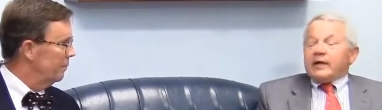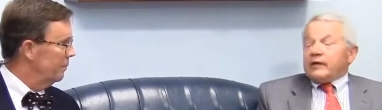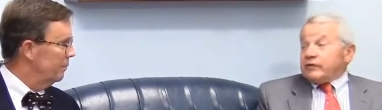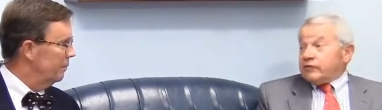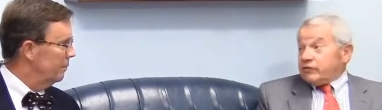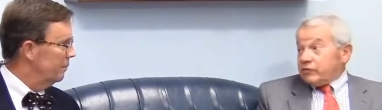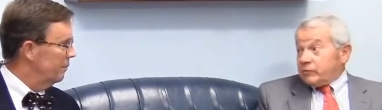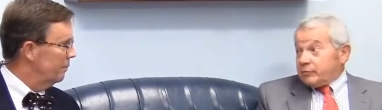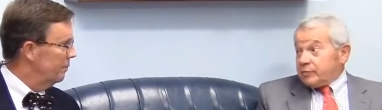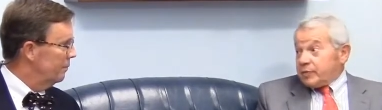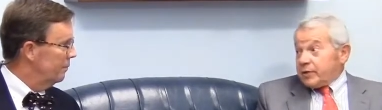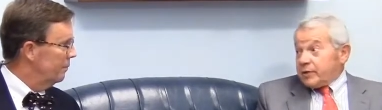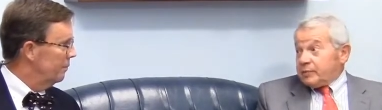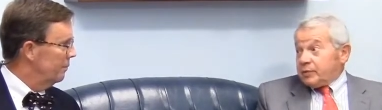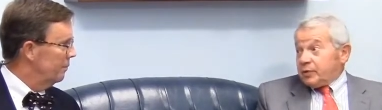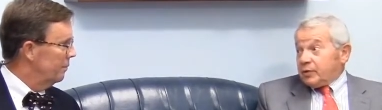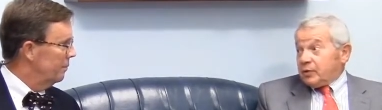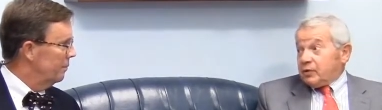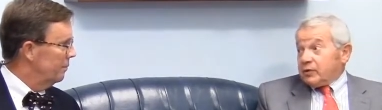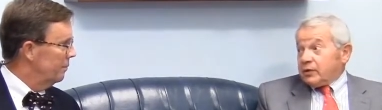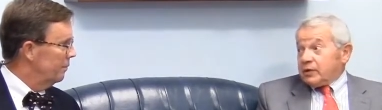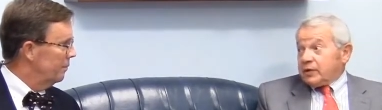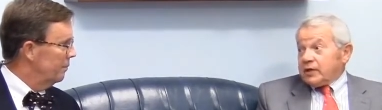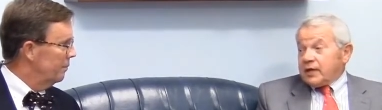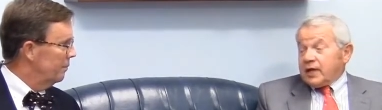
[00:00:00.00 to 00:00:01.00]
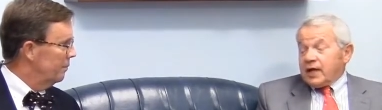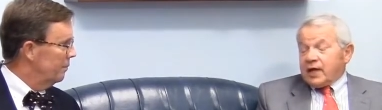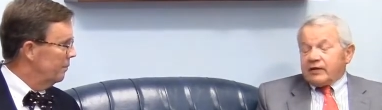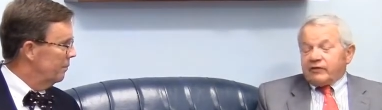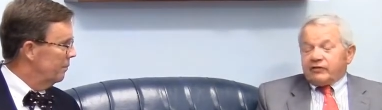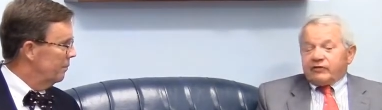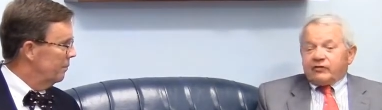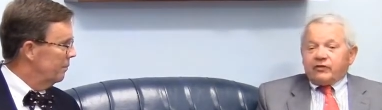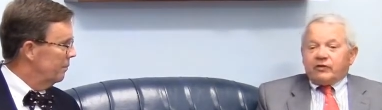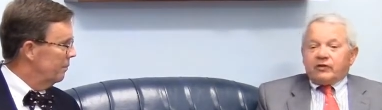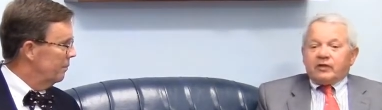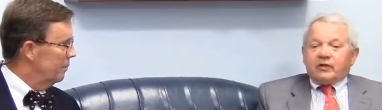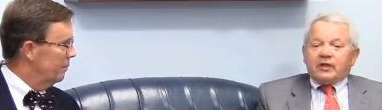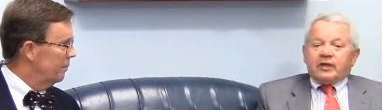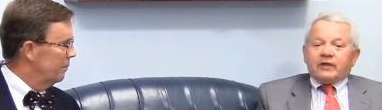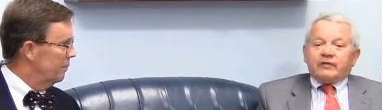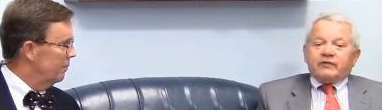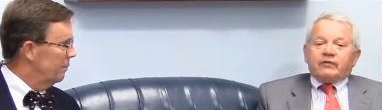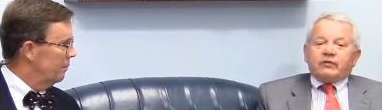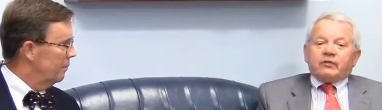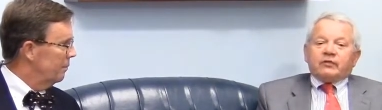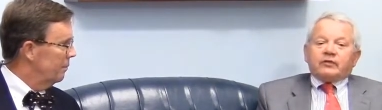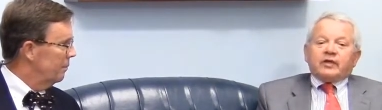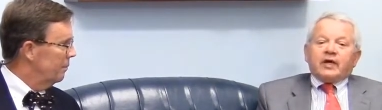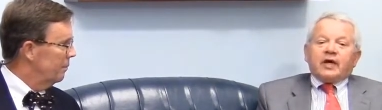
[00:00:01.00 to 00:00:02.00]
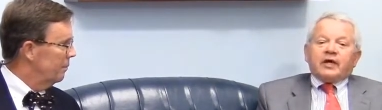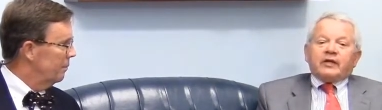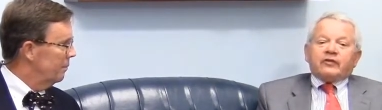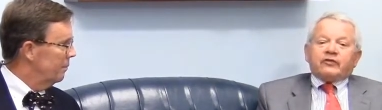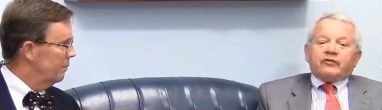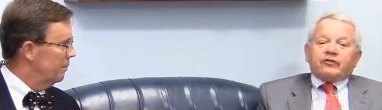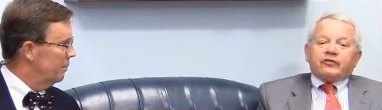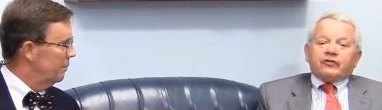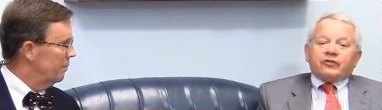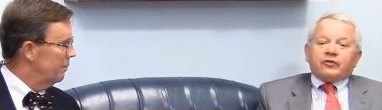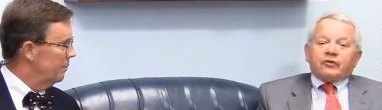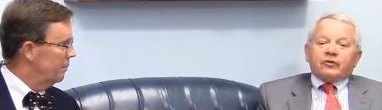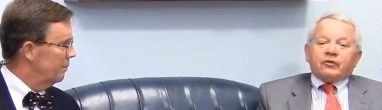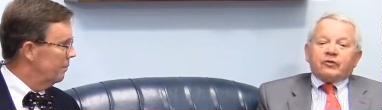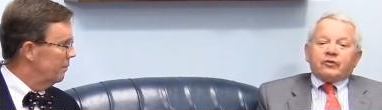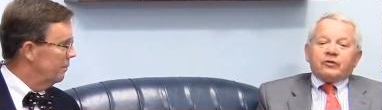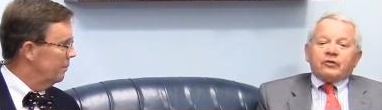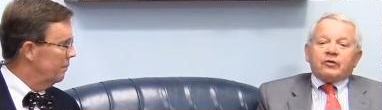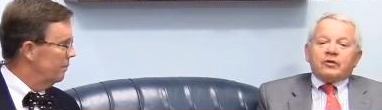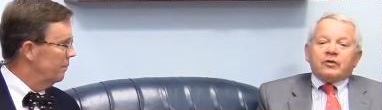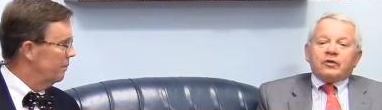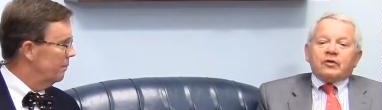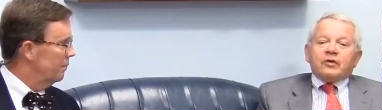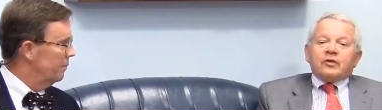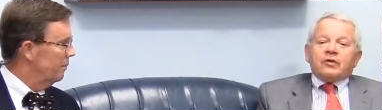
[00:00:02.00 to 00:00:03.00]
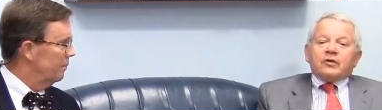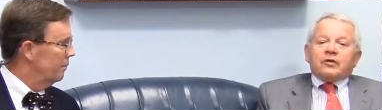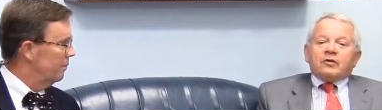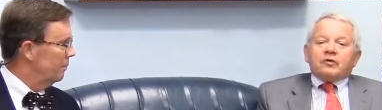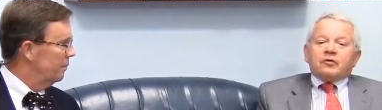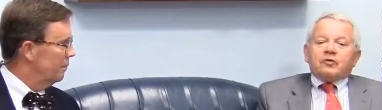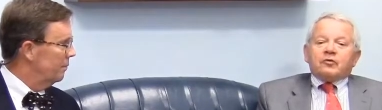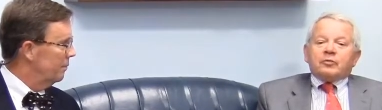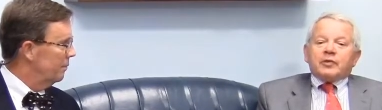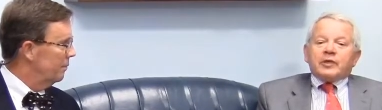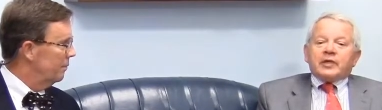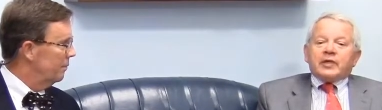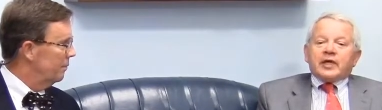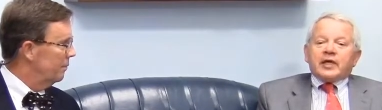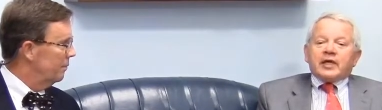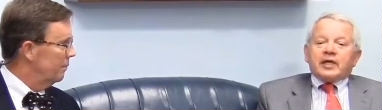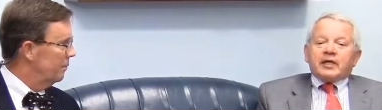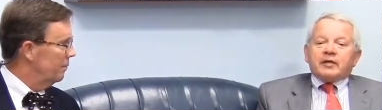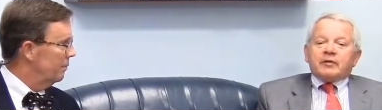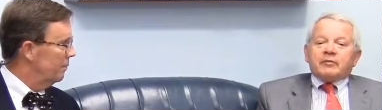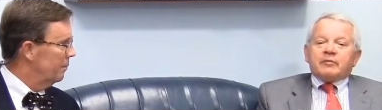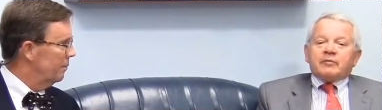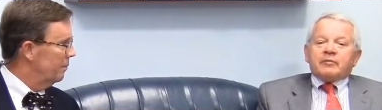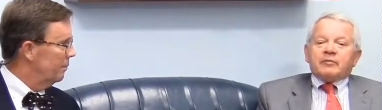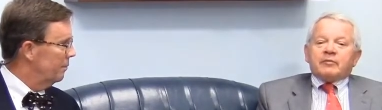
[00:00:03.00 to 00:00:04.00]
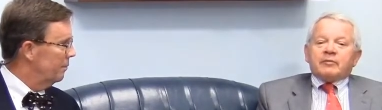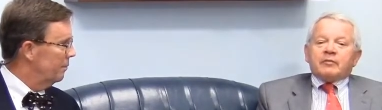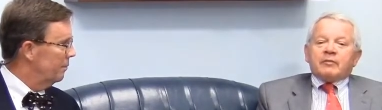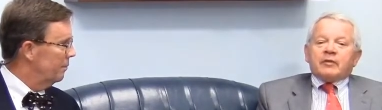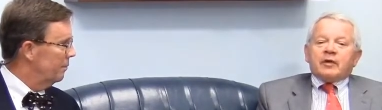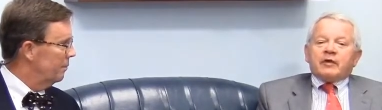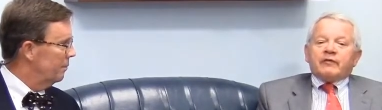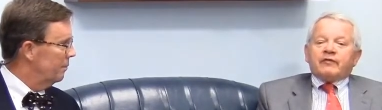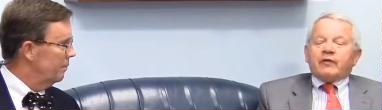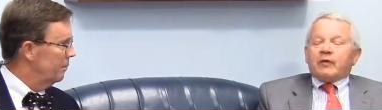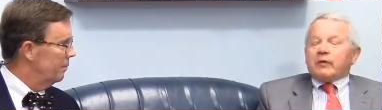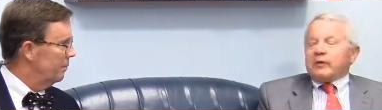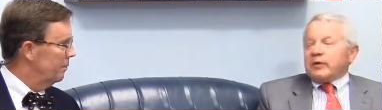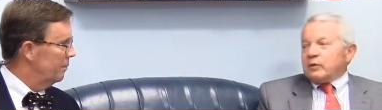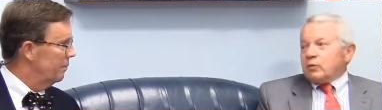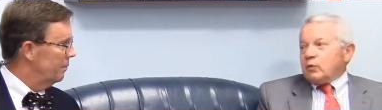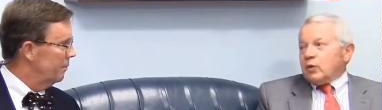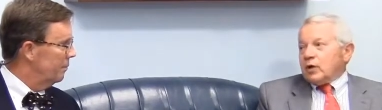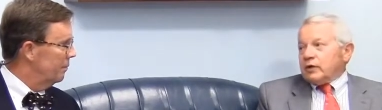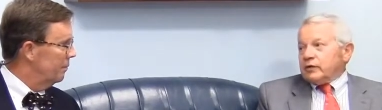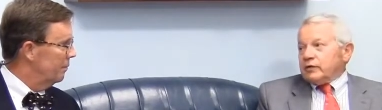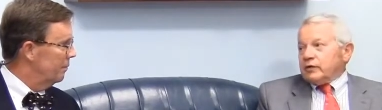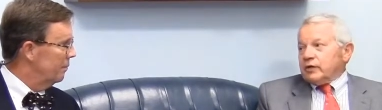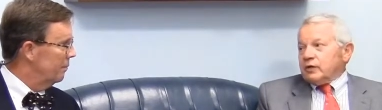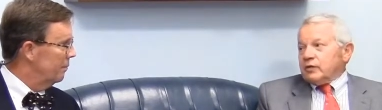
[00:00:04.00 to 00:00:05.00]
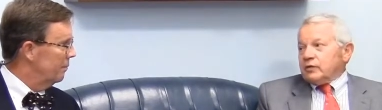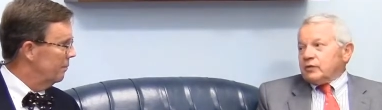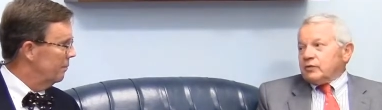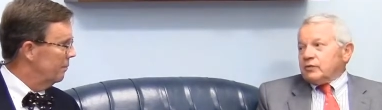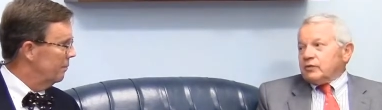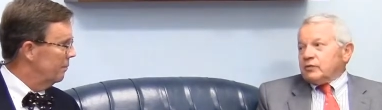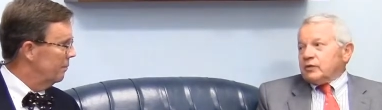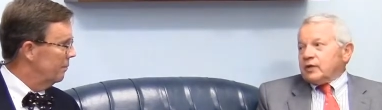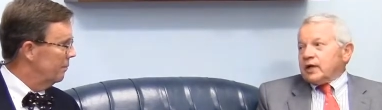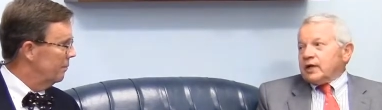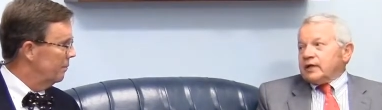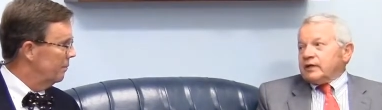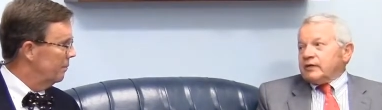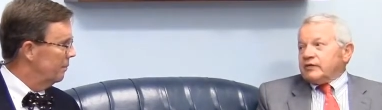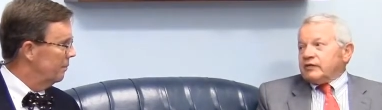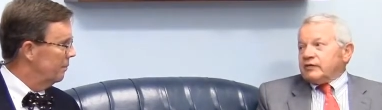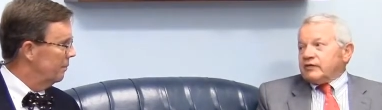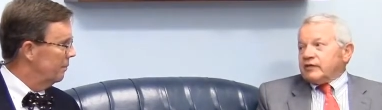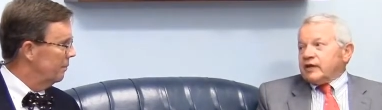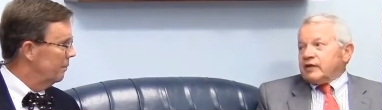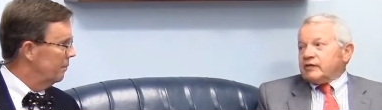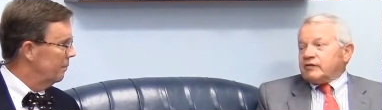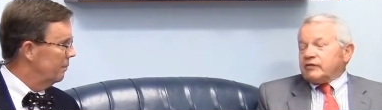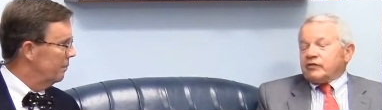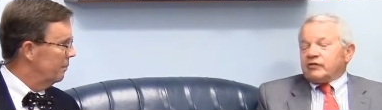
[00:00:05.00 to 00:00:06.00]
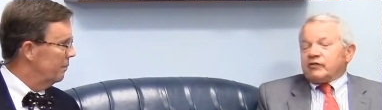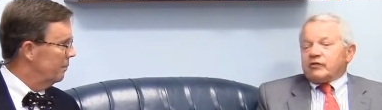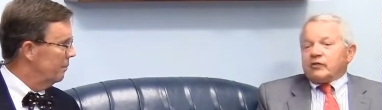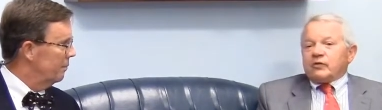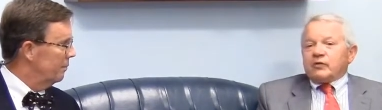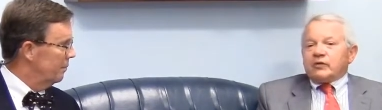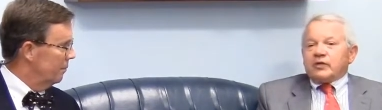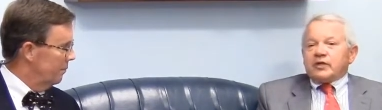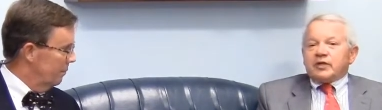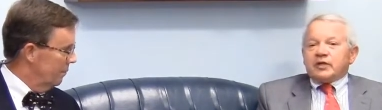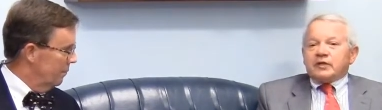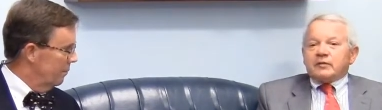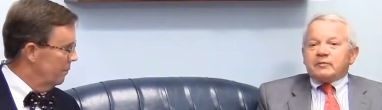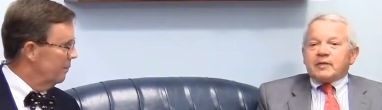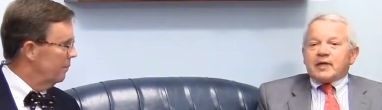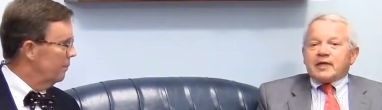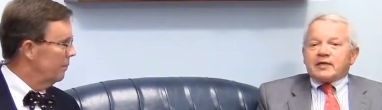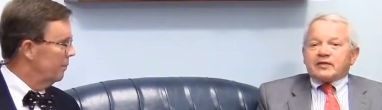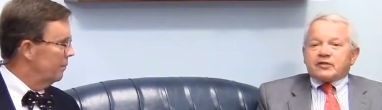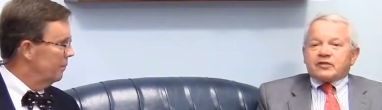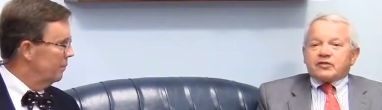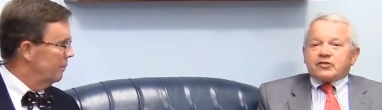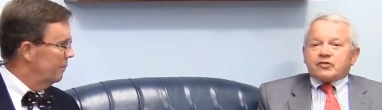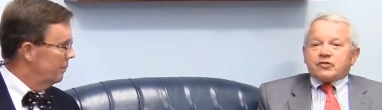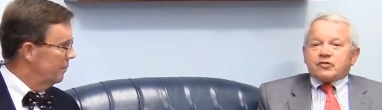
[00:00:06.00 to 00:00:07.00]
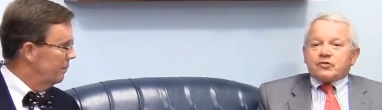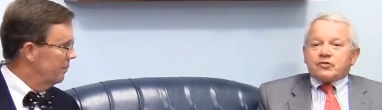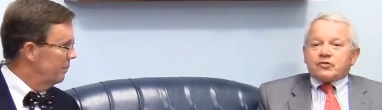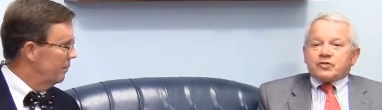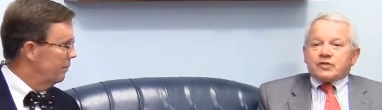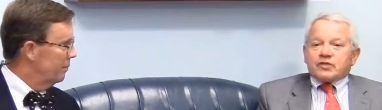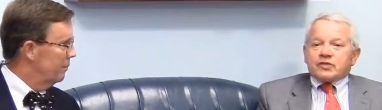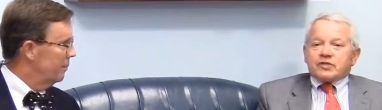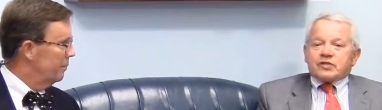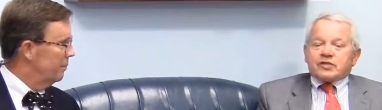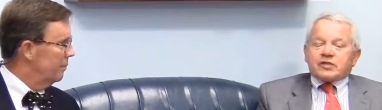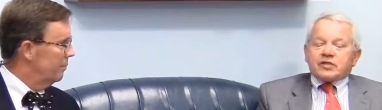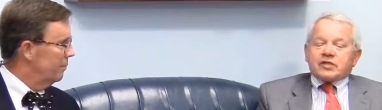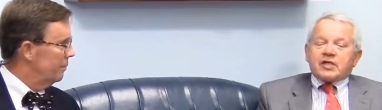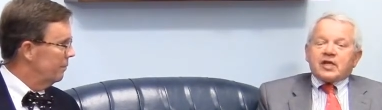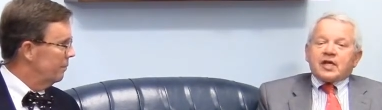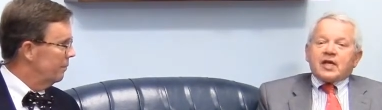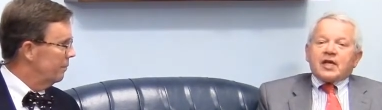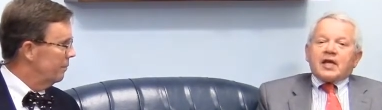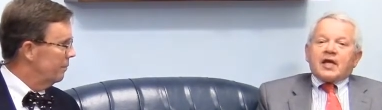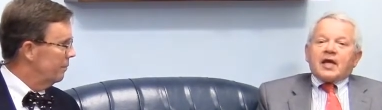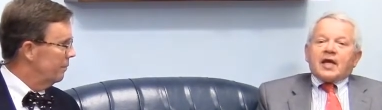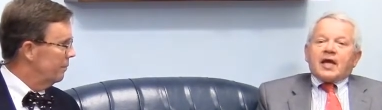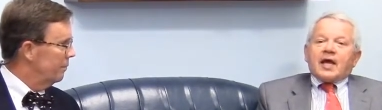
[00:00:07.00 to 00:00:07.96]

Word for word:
Speaker 1: and some people on a national level, Don Stern, who became a very well-known United States attorney in Massachusetts,